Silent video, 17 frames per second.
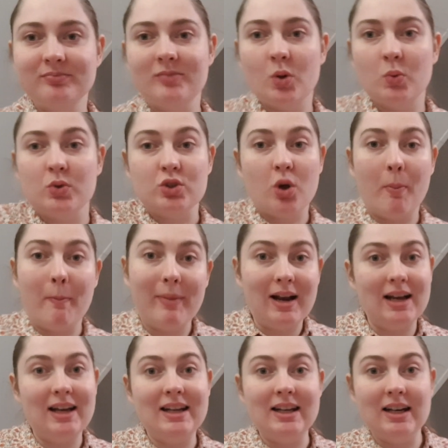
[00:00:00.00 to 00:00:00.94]
It's
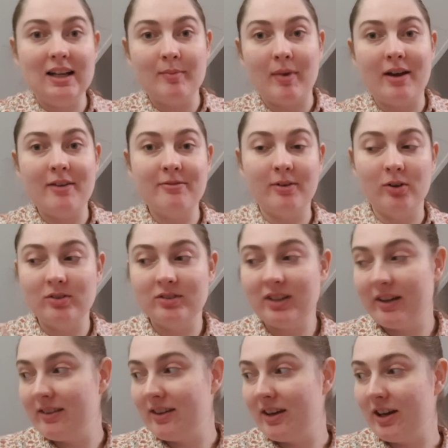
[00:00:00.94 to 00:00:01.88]
completely my fault.
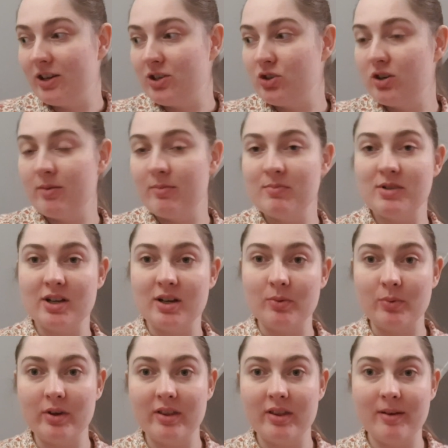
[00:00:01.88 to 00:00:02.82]
I think I tripped it
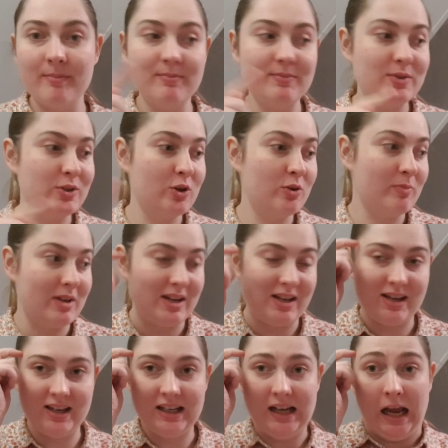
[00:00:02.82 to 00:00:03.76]
with so
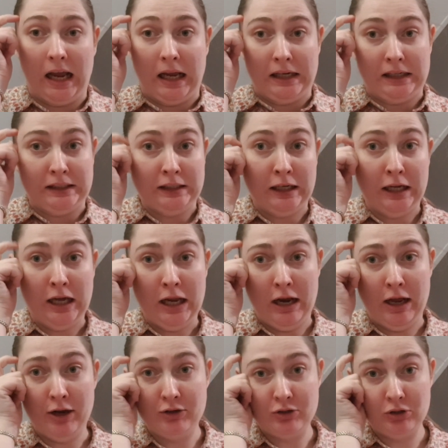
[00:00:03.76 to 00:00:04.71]
many
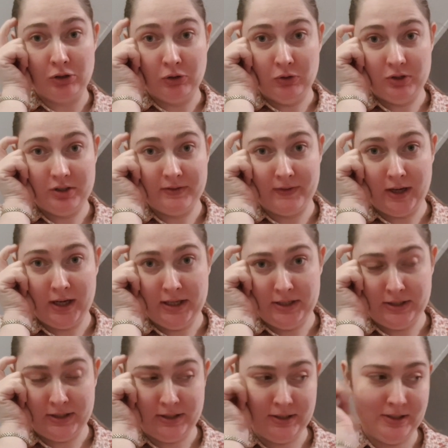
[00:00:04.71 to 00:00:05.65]
electrical
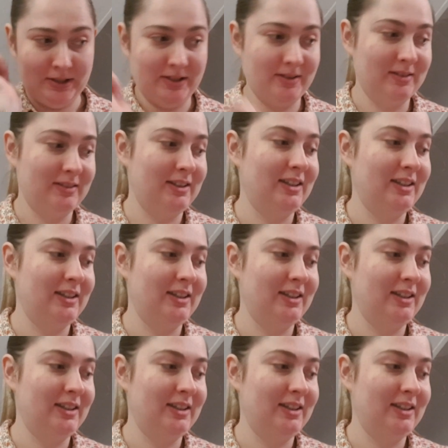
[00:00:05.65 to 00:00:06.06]
devices.